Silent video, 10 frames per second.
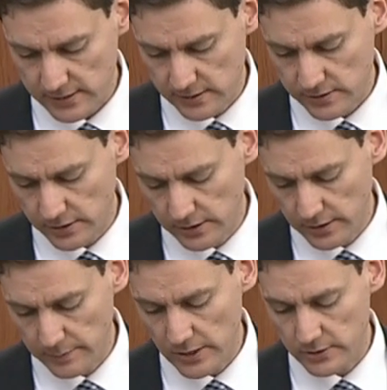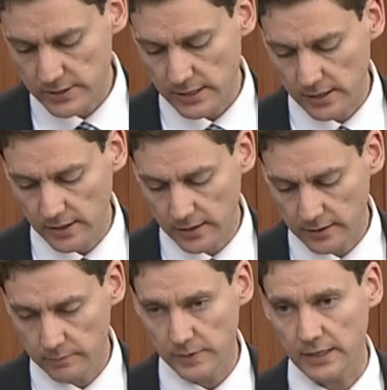concern about
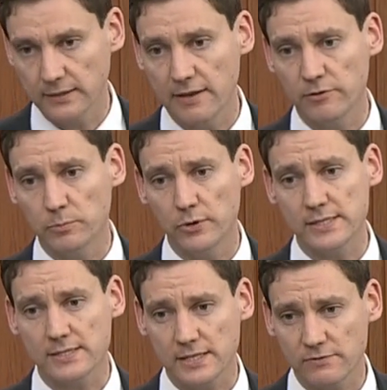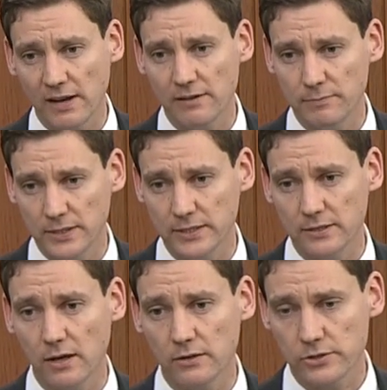being $11.65
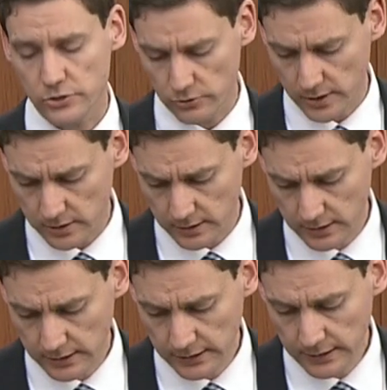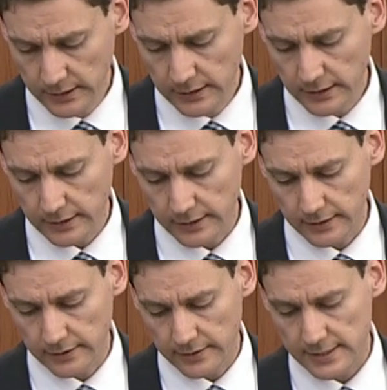million short
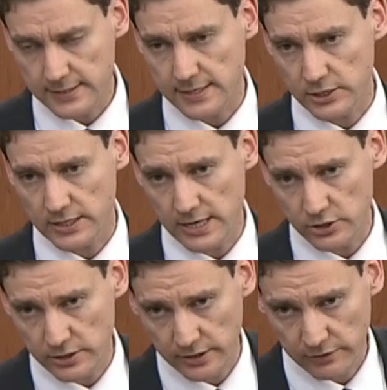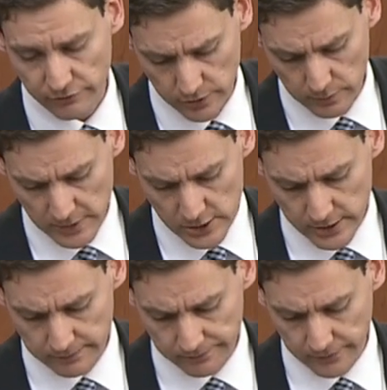this education year for their
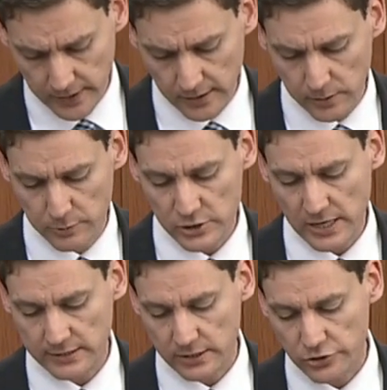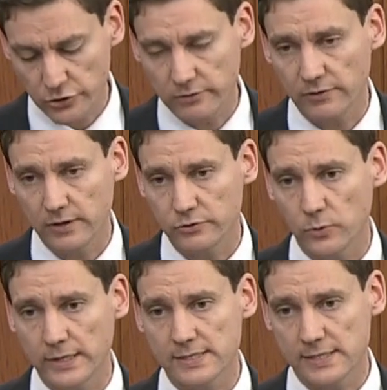budget. They're projecting a shortfall of
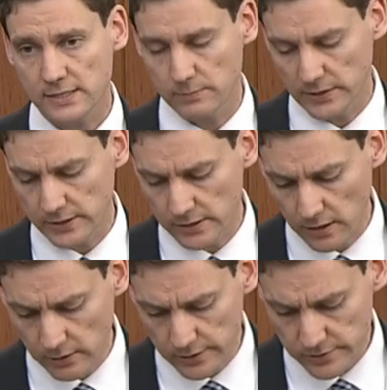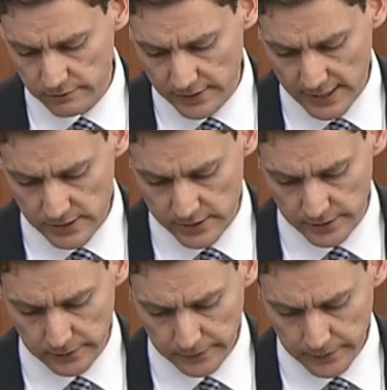$26 million for next year.